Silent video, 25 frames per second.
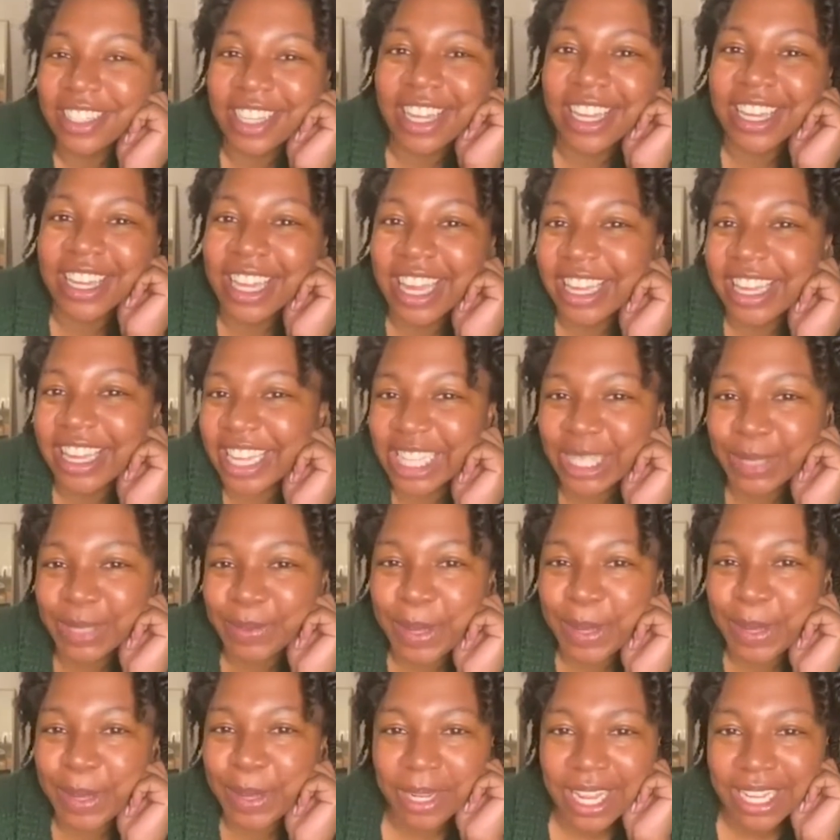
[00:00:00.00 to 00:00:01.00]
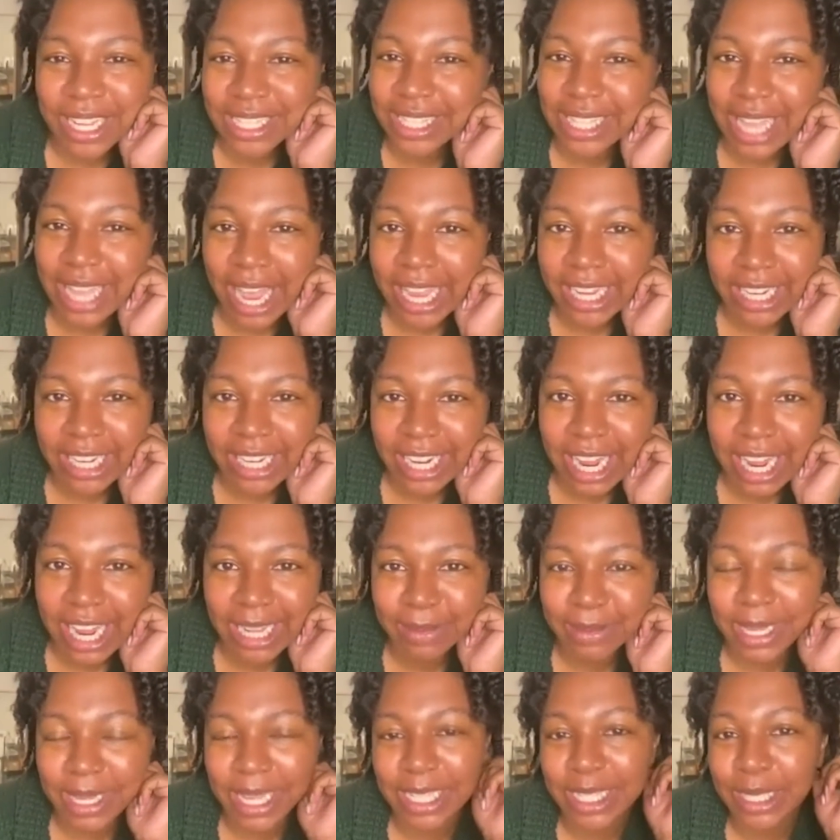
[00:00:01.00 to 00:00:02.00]
it gets people excited.
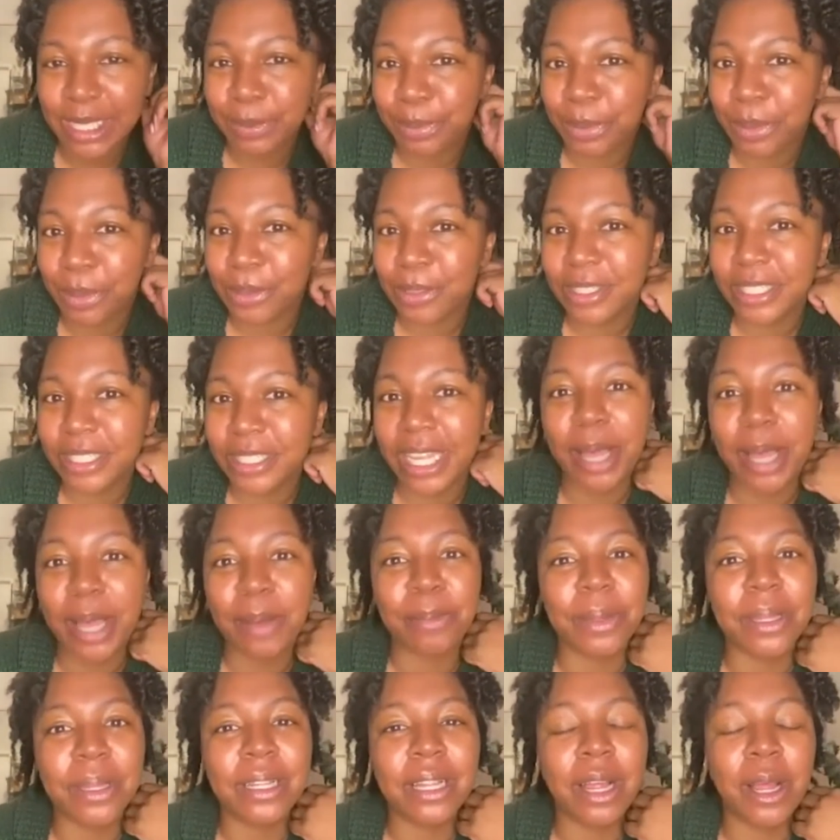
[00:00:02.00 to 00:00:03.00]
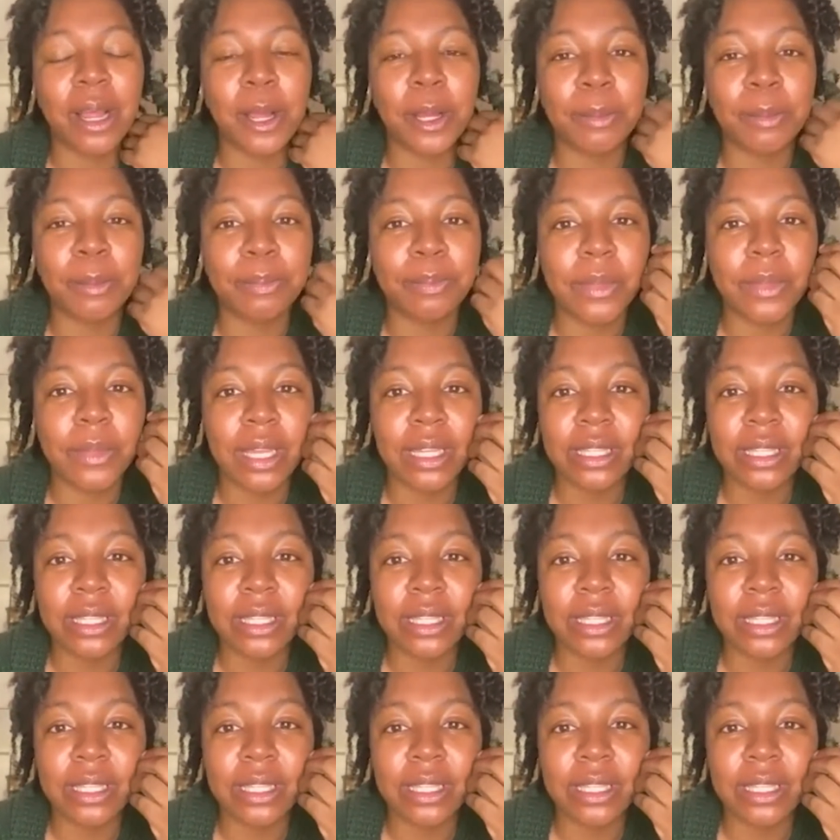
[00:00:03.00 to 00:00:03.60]
I suppose. Yeah, but yeah,